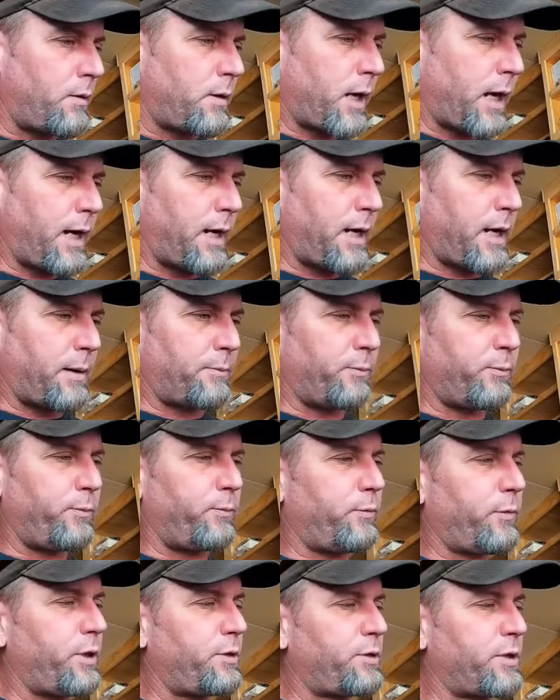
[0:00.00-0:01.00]
I'm
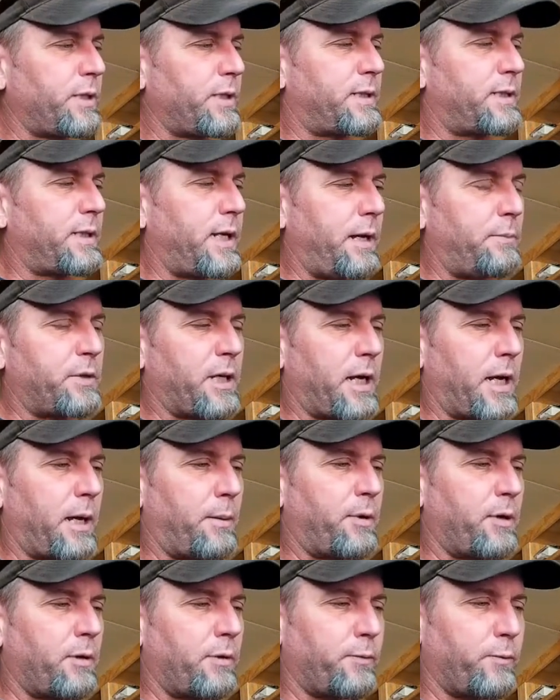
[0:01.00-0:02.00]
using the same
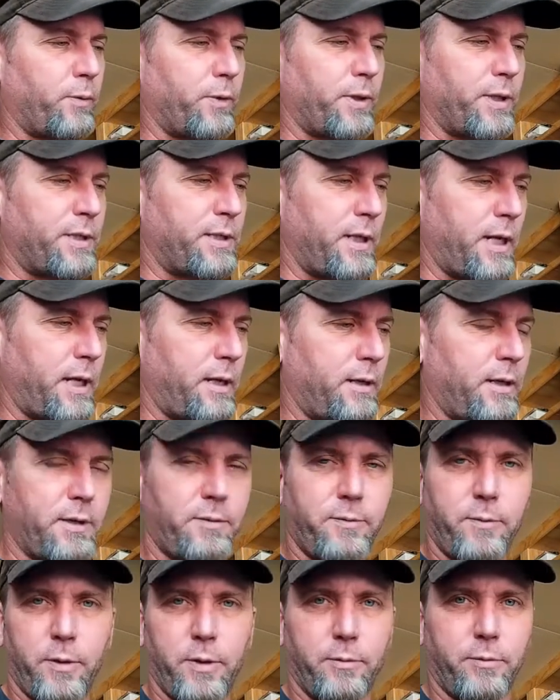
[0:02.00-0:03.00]
diameter for the send as
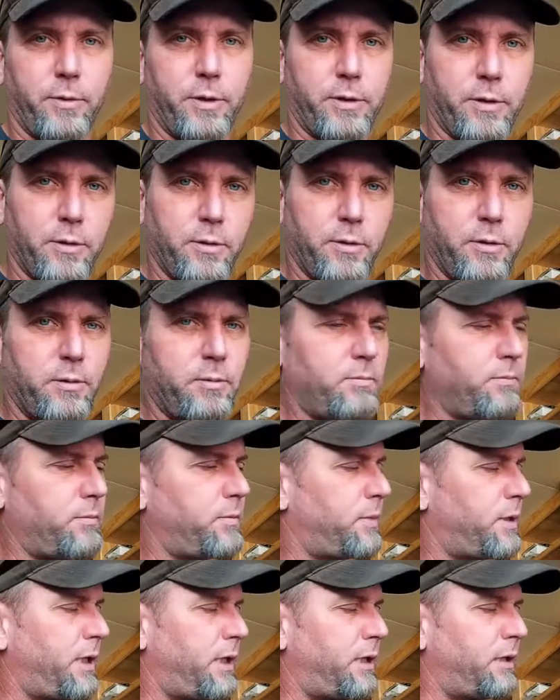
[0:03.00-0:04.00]
for the return.
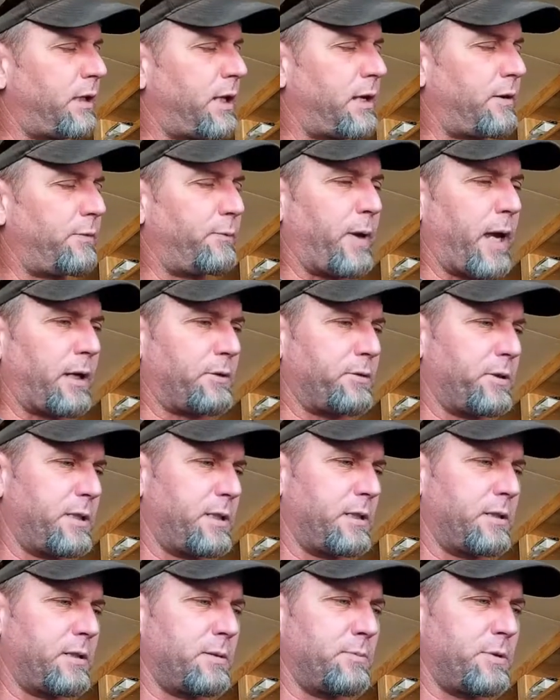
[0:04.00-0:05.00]
In a lot of factory
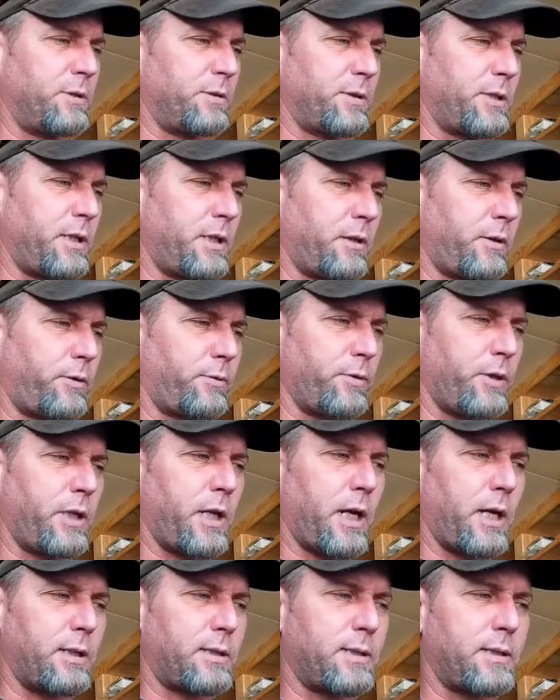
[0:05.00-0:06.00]
systems, you'll see a
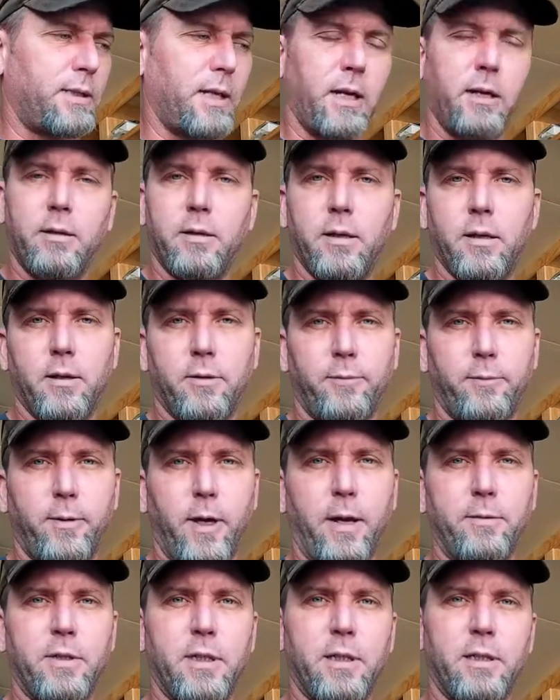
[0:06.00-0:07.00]
3/8 send and a
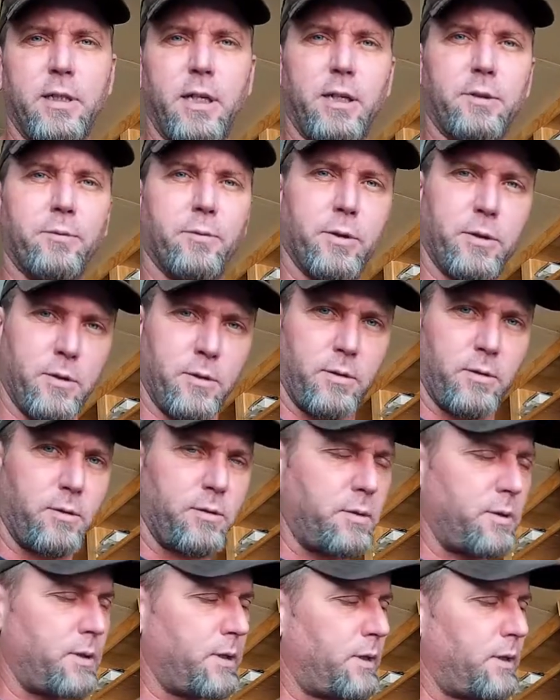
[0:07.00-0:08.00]
5/16 return,
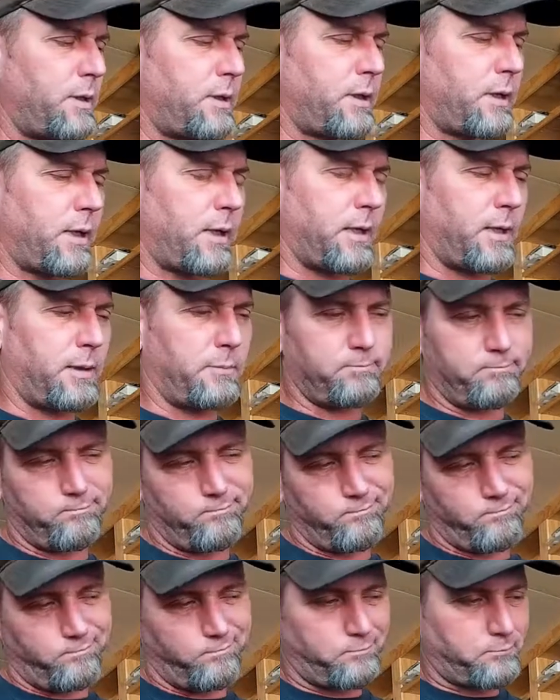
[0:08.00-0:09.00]

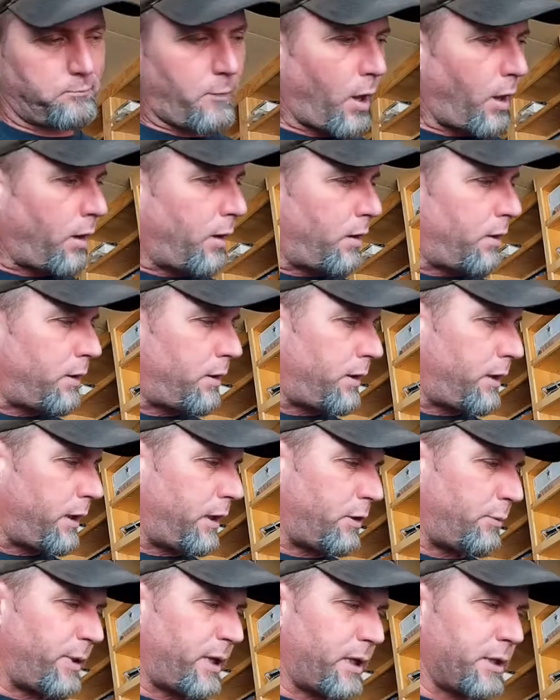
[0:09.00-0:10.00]

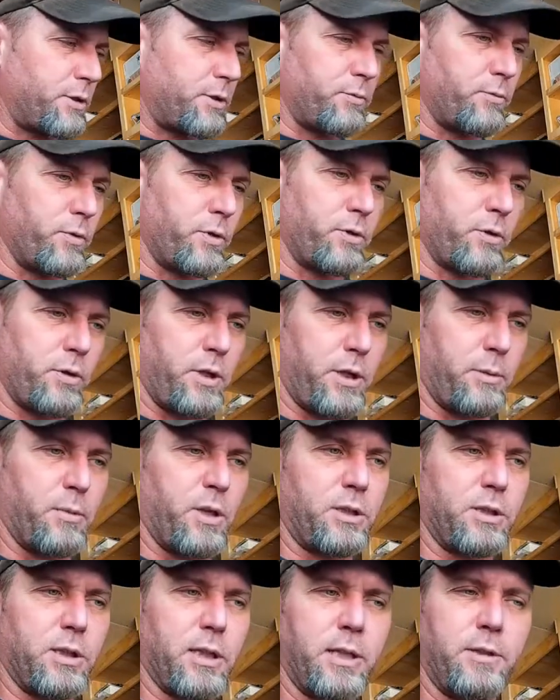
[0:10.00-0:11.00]
because you're returning
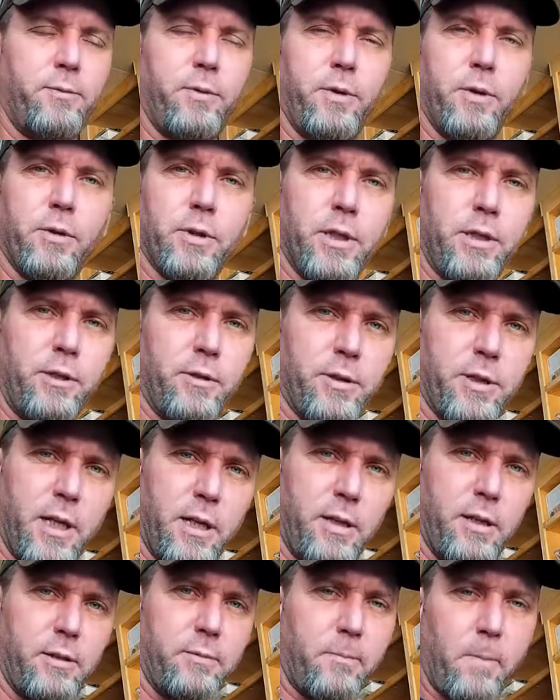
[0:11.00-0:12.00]
much less fuel than you're
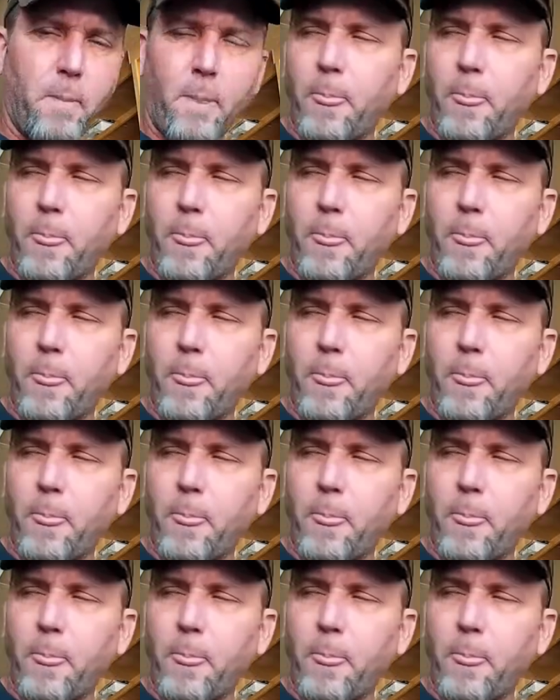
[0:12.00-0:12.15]
sending.